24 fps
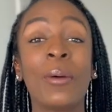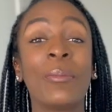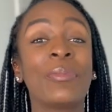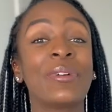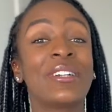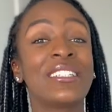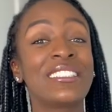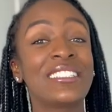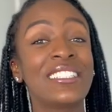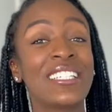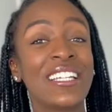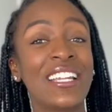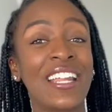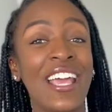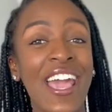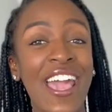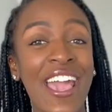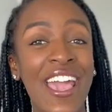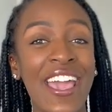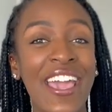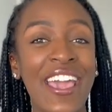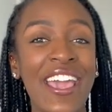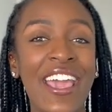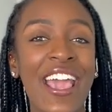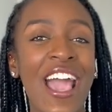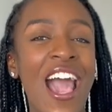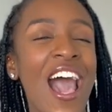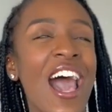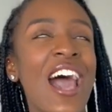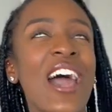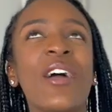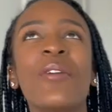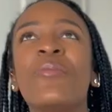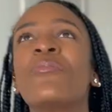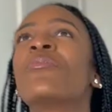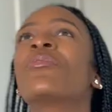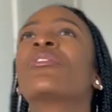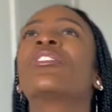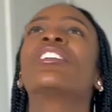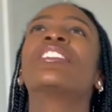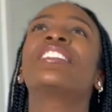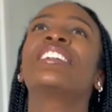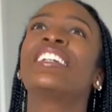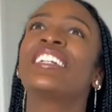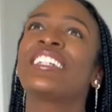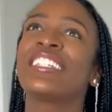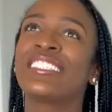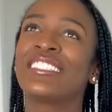But today I'm
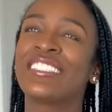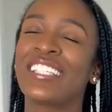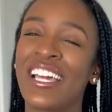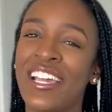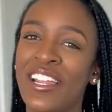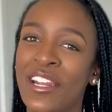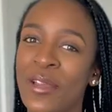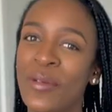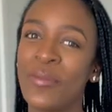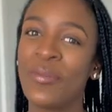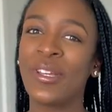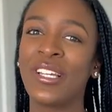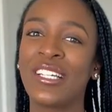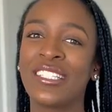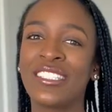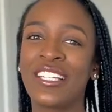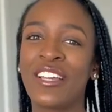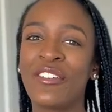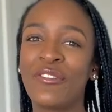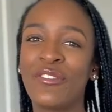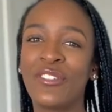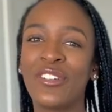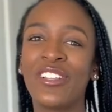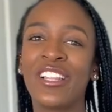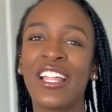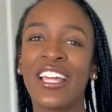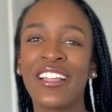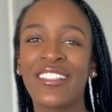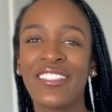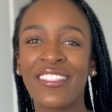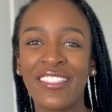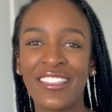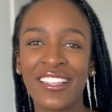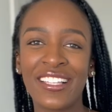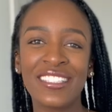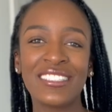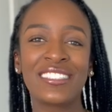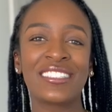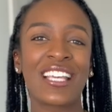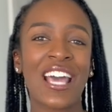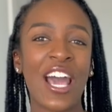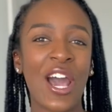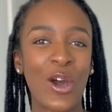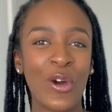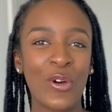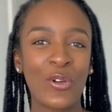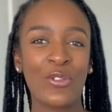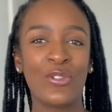really excited because I feel like this
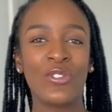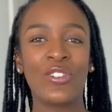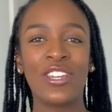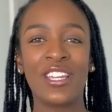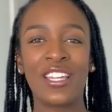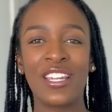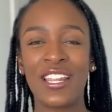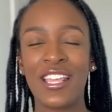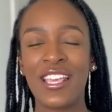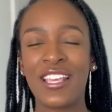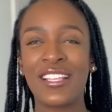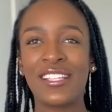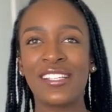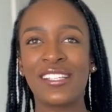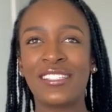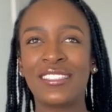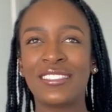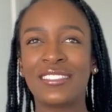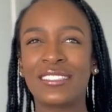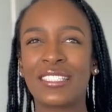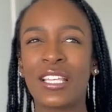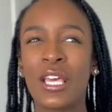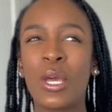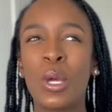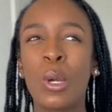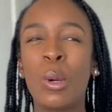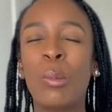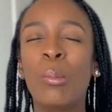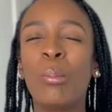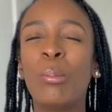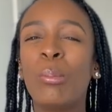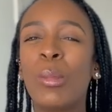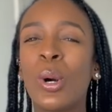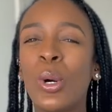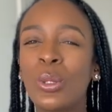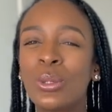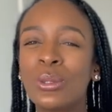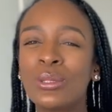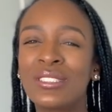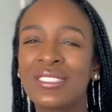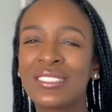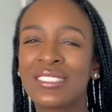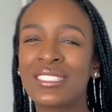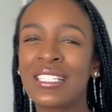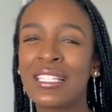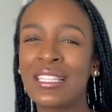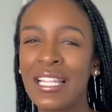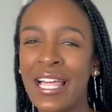outfit is
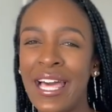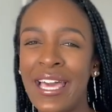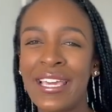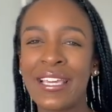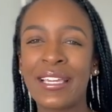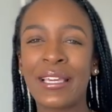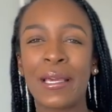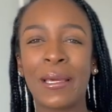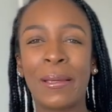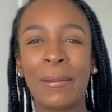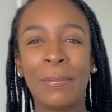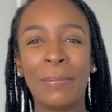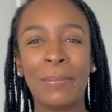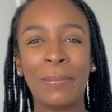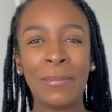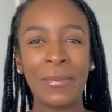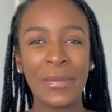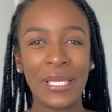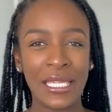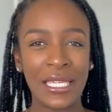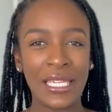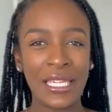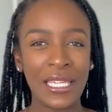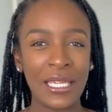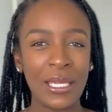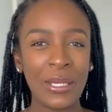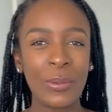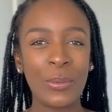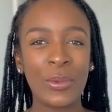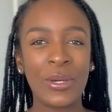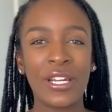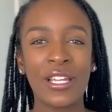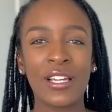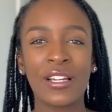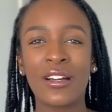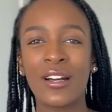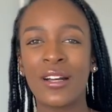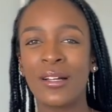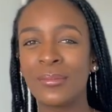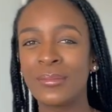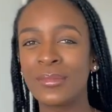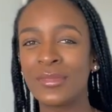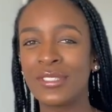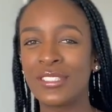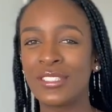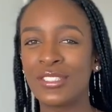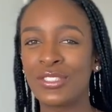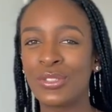most like me when it
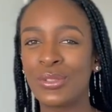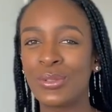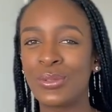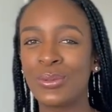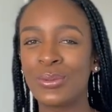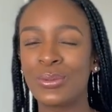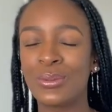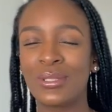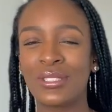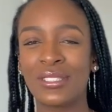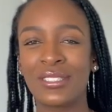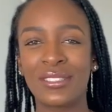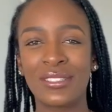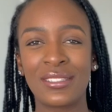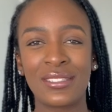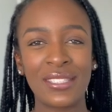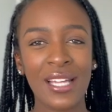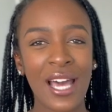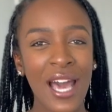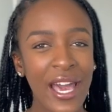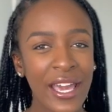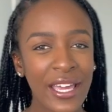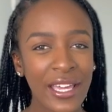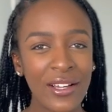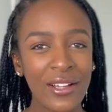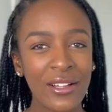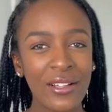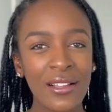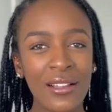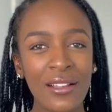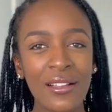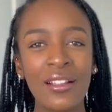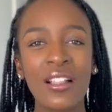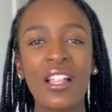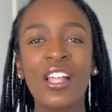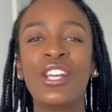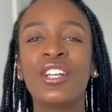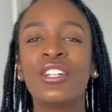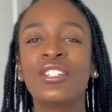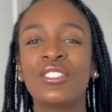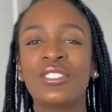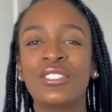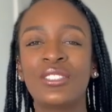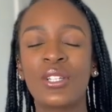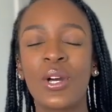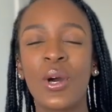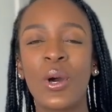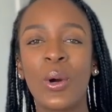comes to style.
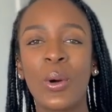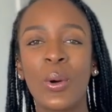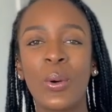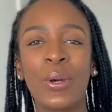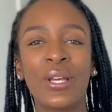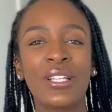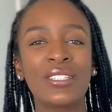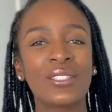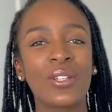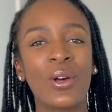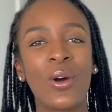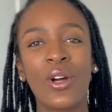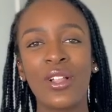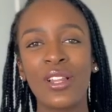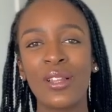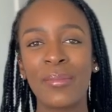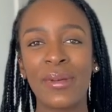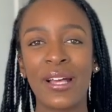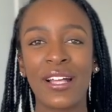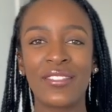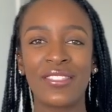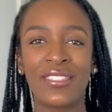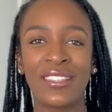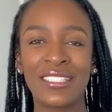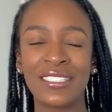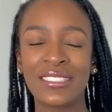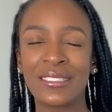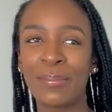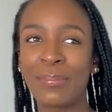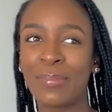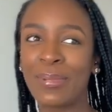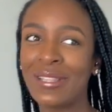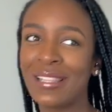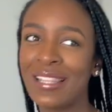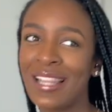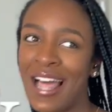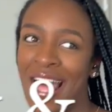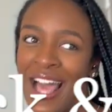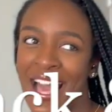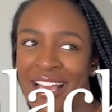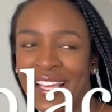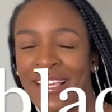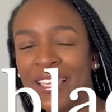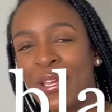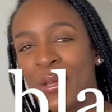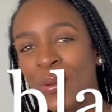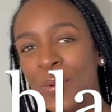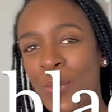So it's all about this
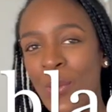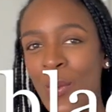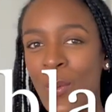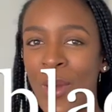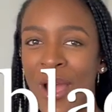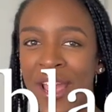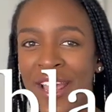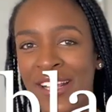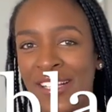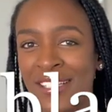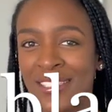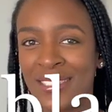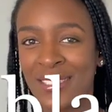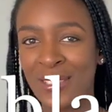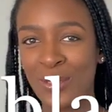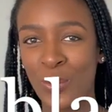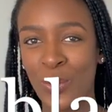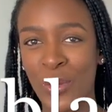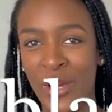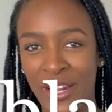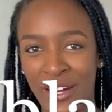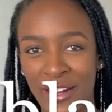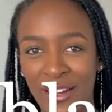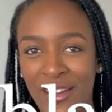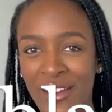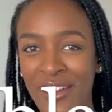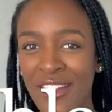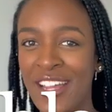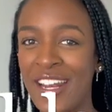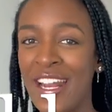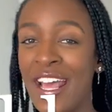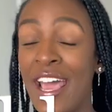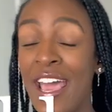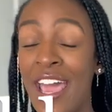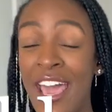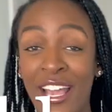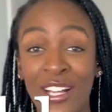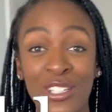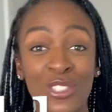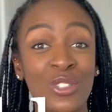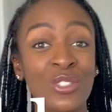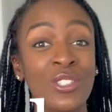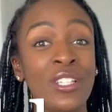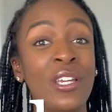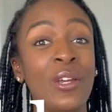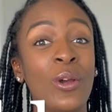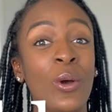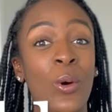black and white sweater. And I
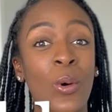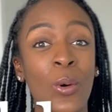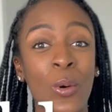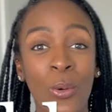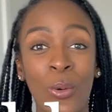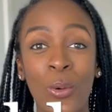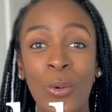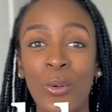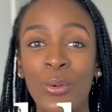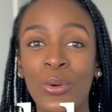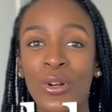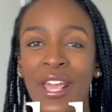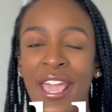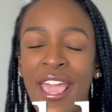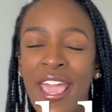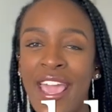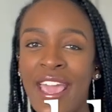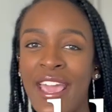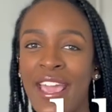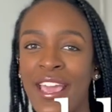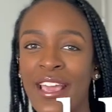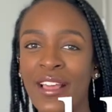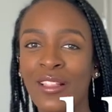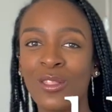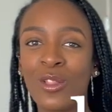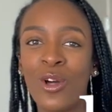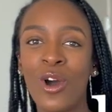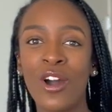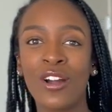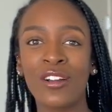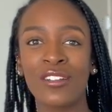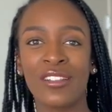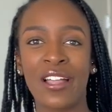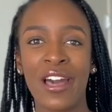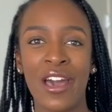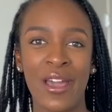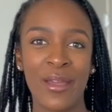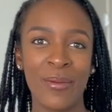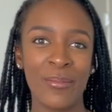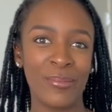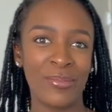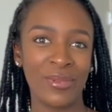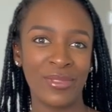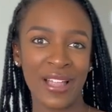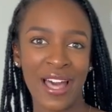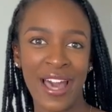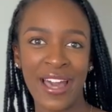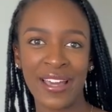actually own a long line
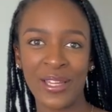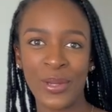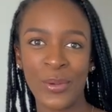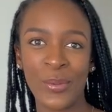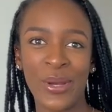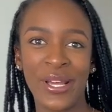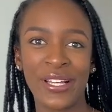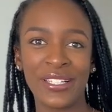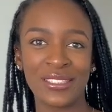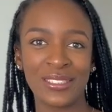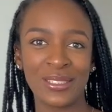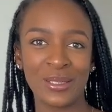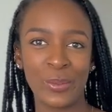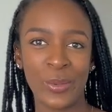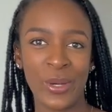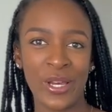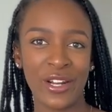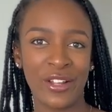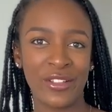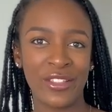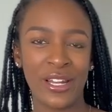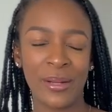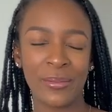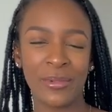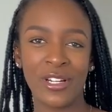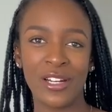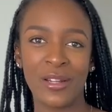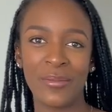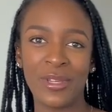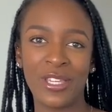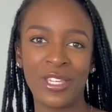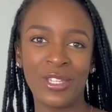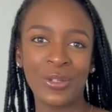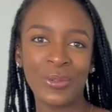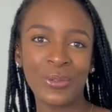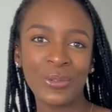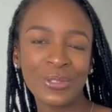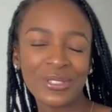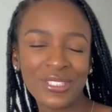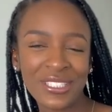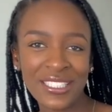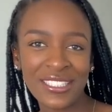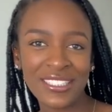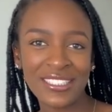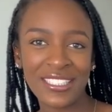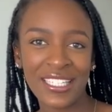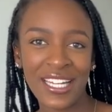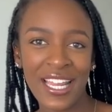black and white sweater that I'm gonna be
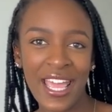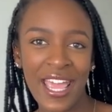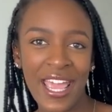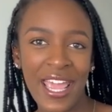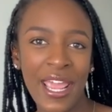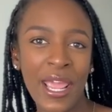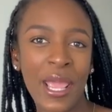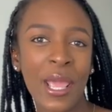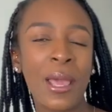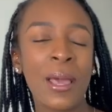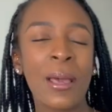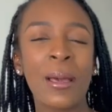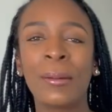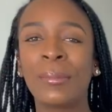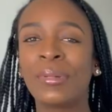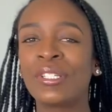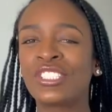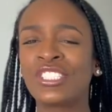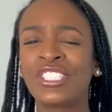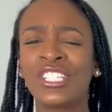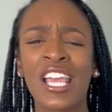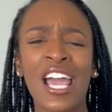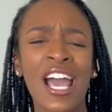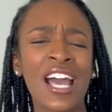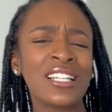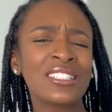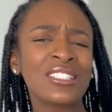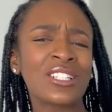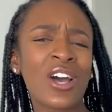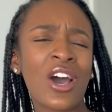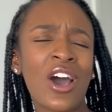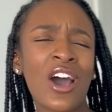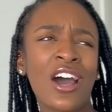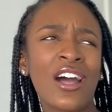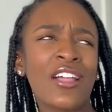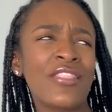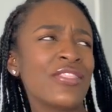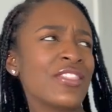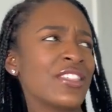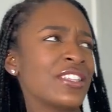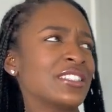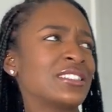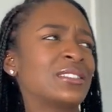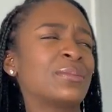using today. But she has on this